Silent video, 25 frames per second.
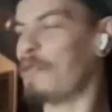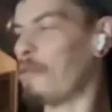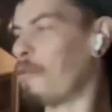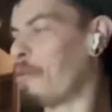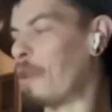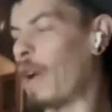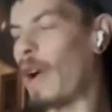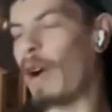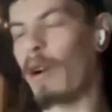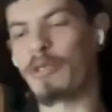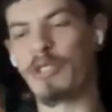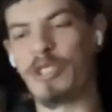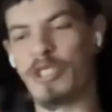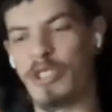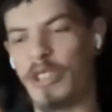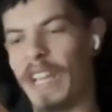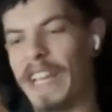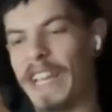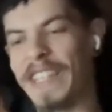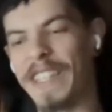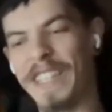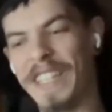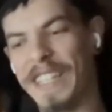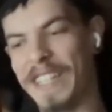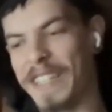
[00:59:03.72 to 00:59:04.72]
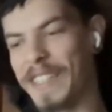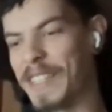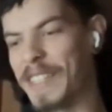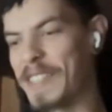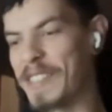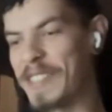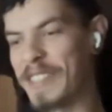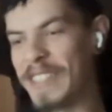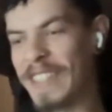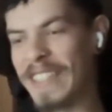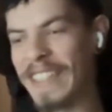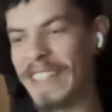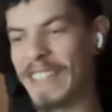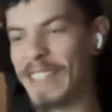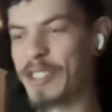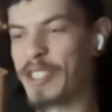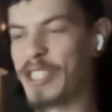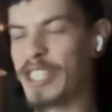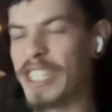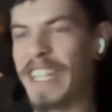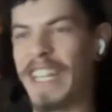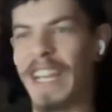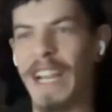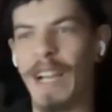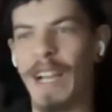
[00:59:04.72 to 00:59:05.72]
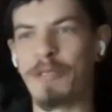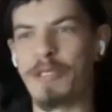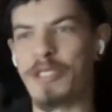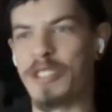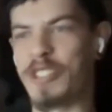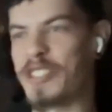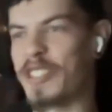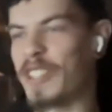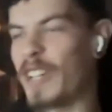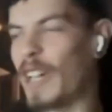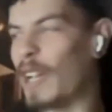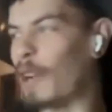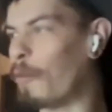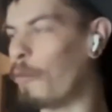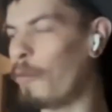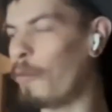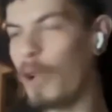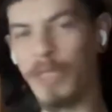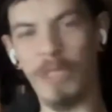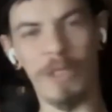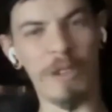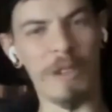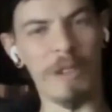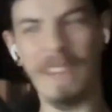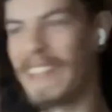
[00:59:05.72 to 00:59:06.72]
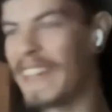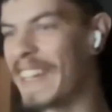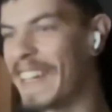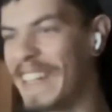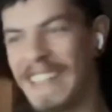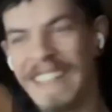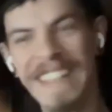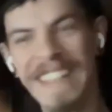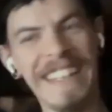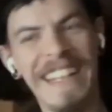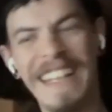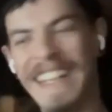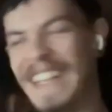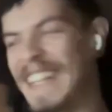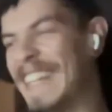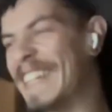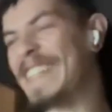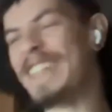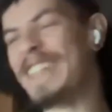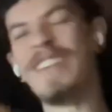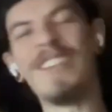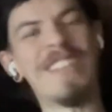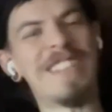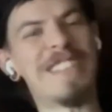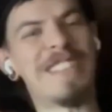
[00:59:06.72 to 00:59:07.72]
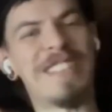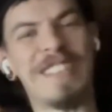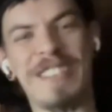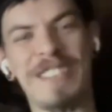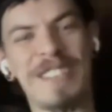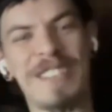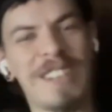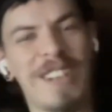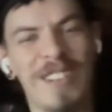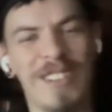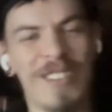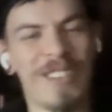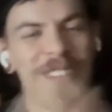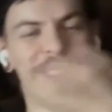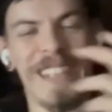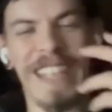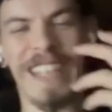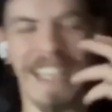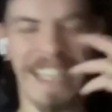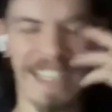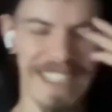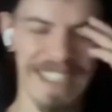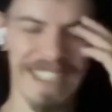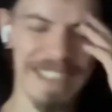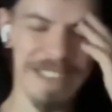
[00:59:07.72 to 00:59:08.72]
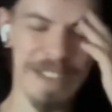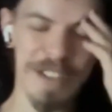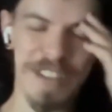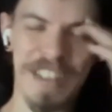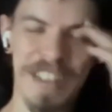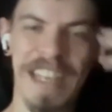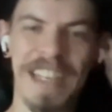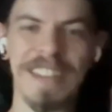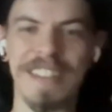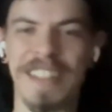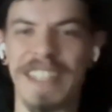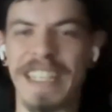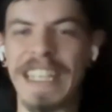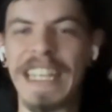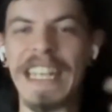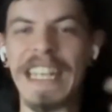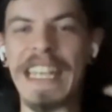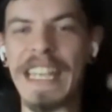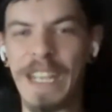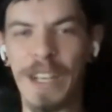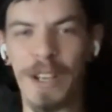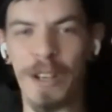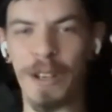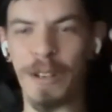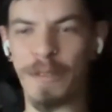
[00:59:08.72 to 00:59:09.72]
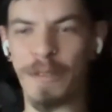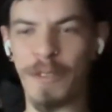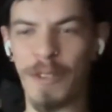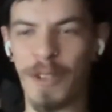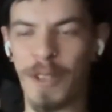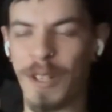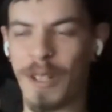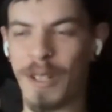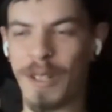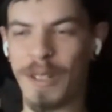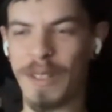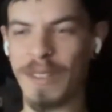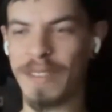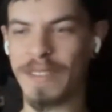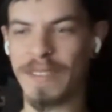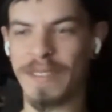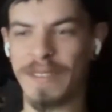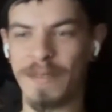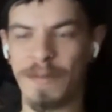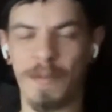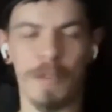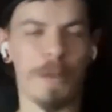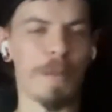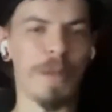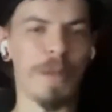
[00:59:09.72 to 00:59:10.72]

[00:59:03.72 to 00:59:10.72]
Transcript: like I would just I like listen to that shit and I was just like, what the like dude is just so like just has like an ear for